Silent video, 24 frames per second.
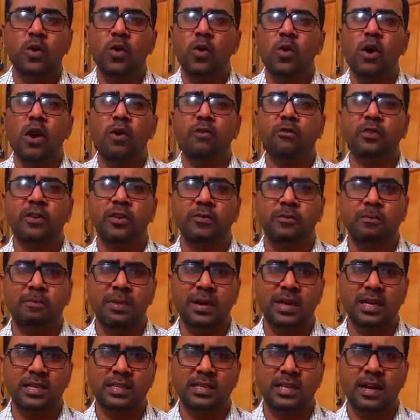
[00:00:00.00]
go out of
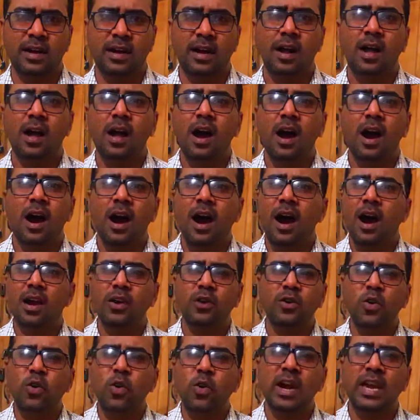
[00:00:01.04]
parda,
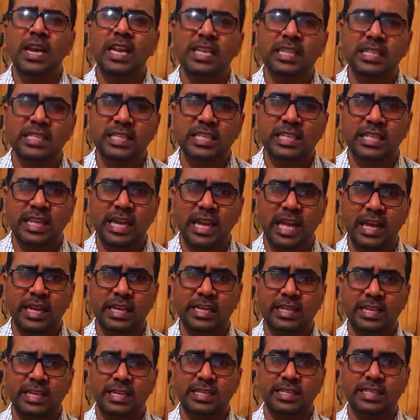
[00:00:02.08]
or go against their
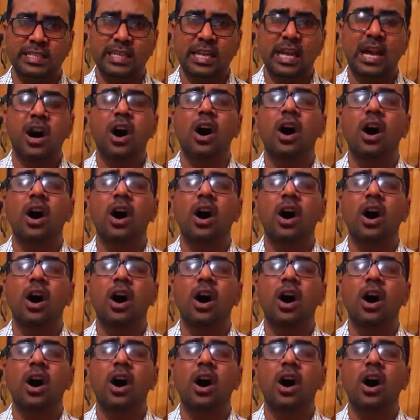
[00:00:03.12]
elders.